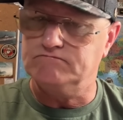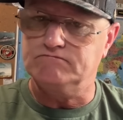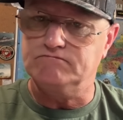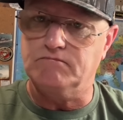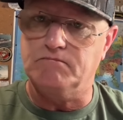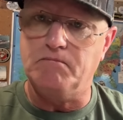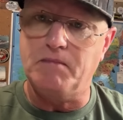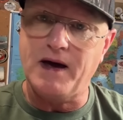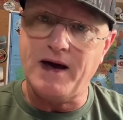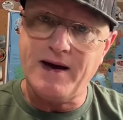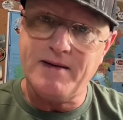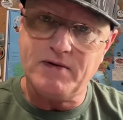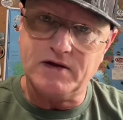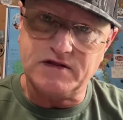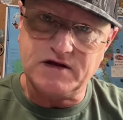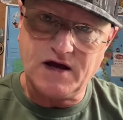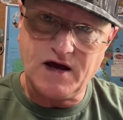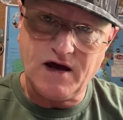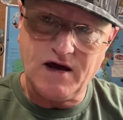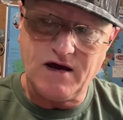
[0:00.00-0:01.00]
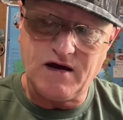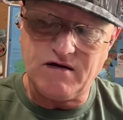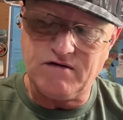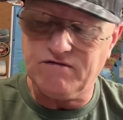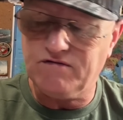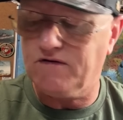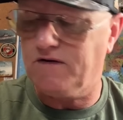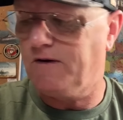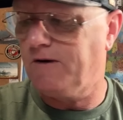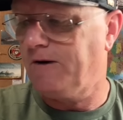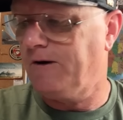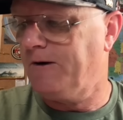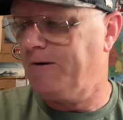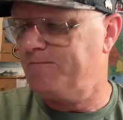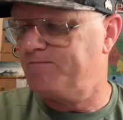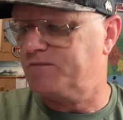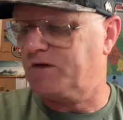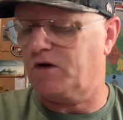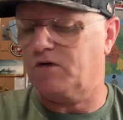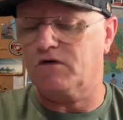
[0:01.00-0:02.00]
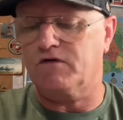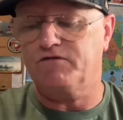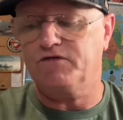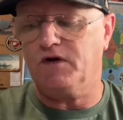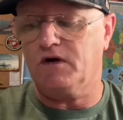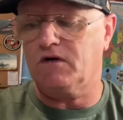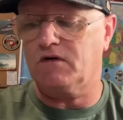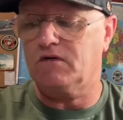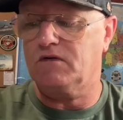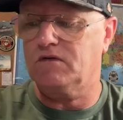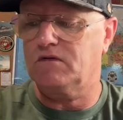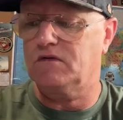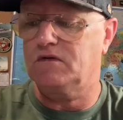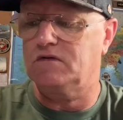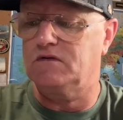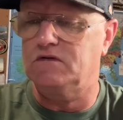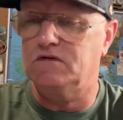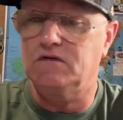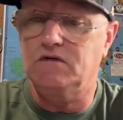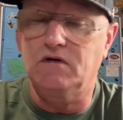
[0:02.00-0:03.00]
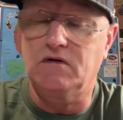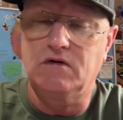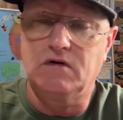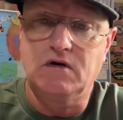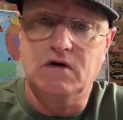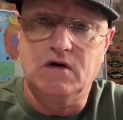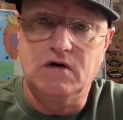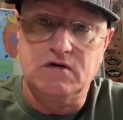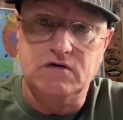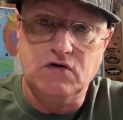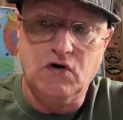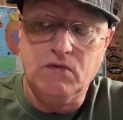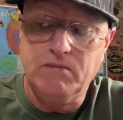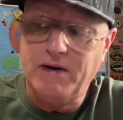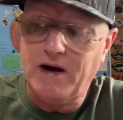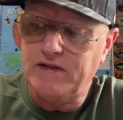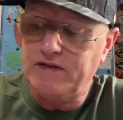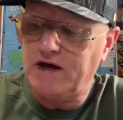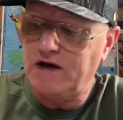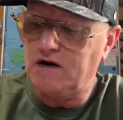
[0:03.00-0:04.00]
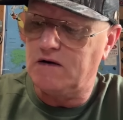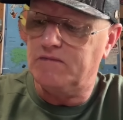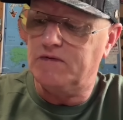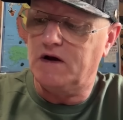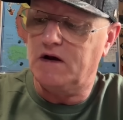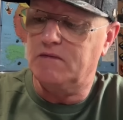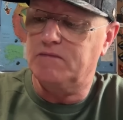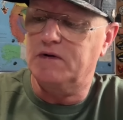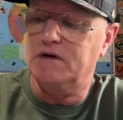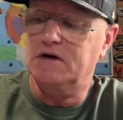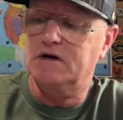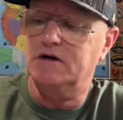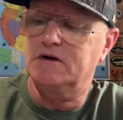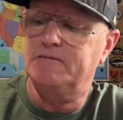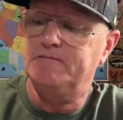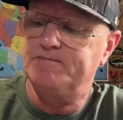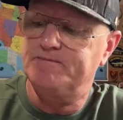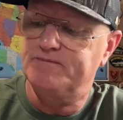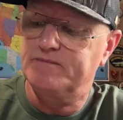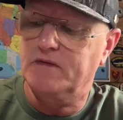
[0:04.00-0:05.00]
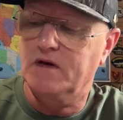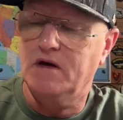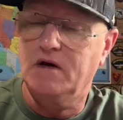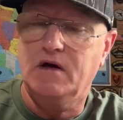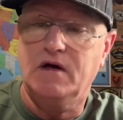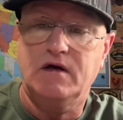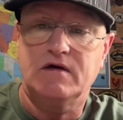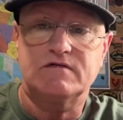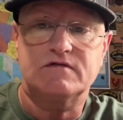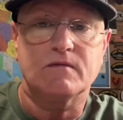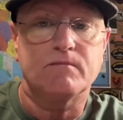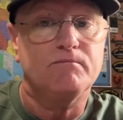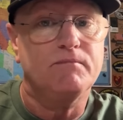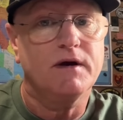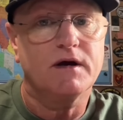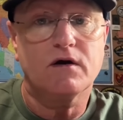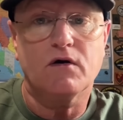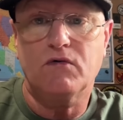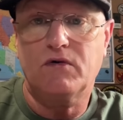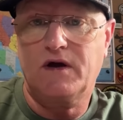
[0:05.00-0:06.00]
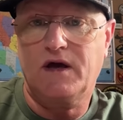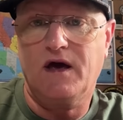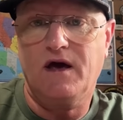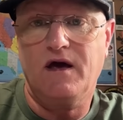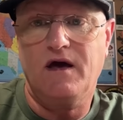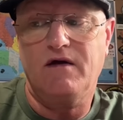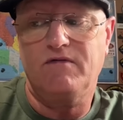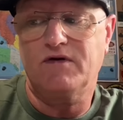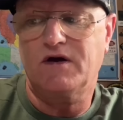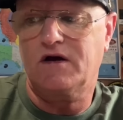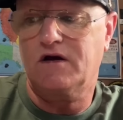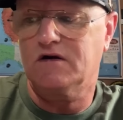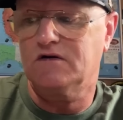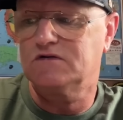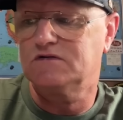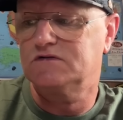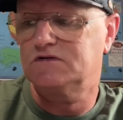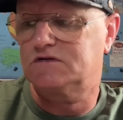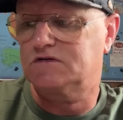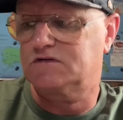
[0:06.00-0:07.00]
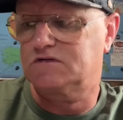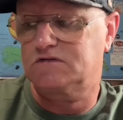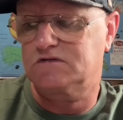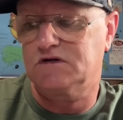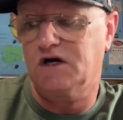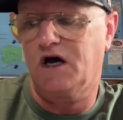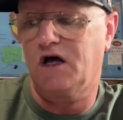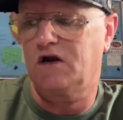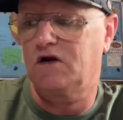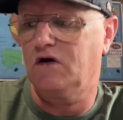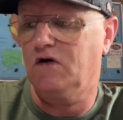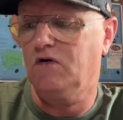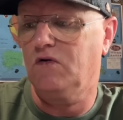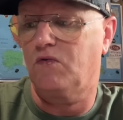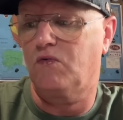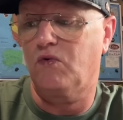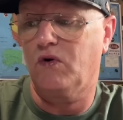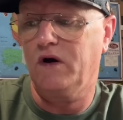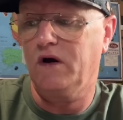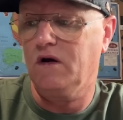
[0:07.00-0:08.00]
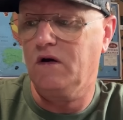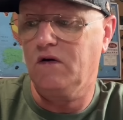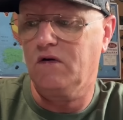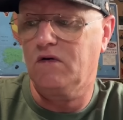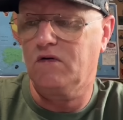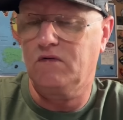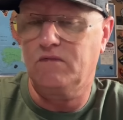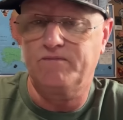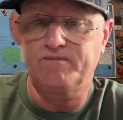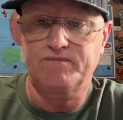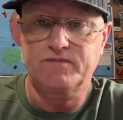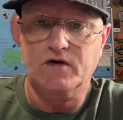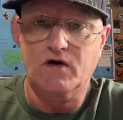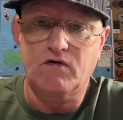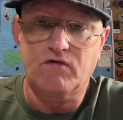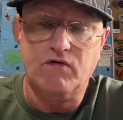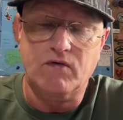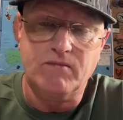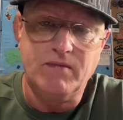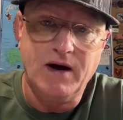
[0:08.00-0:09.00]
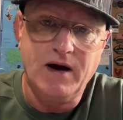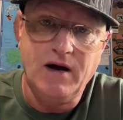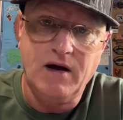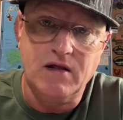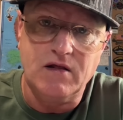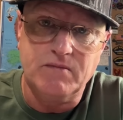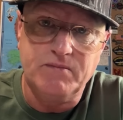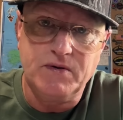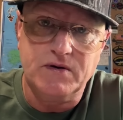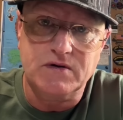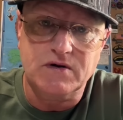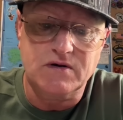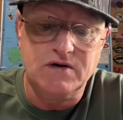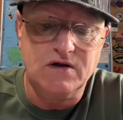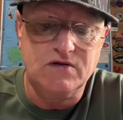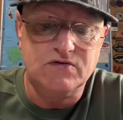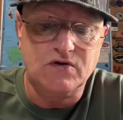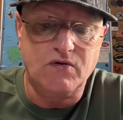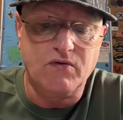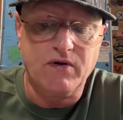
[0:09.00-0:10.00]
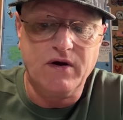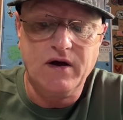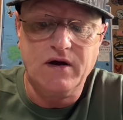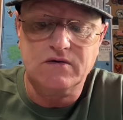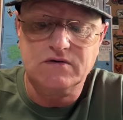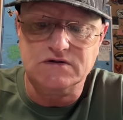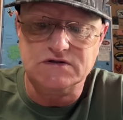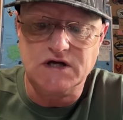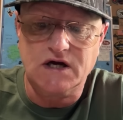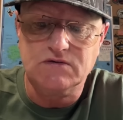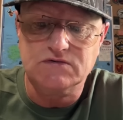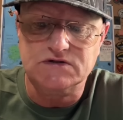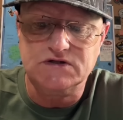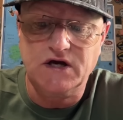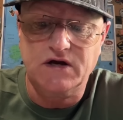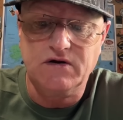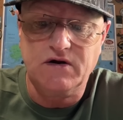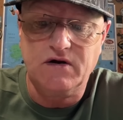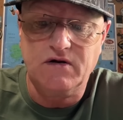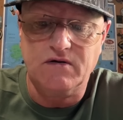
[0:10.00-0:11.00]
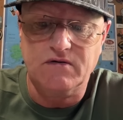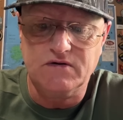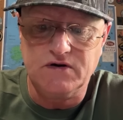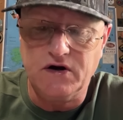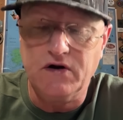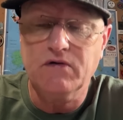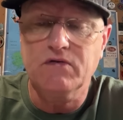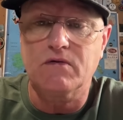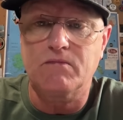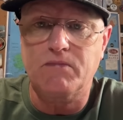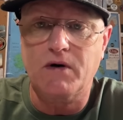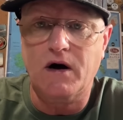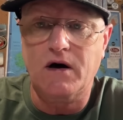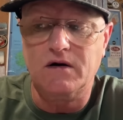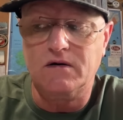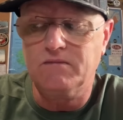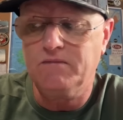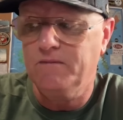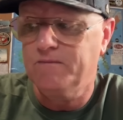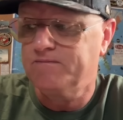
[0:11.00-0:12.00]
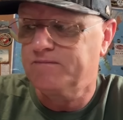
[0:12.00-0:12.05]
Mammoth Cave. I don't know if y'all know about that up there, but it's a big old cave that goes, I know, well over a mile up underneath the ground, because I was down there near the bottom.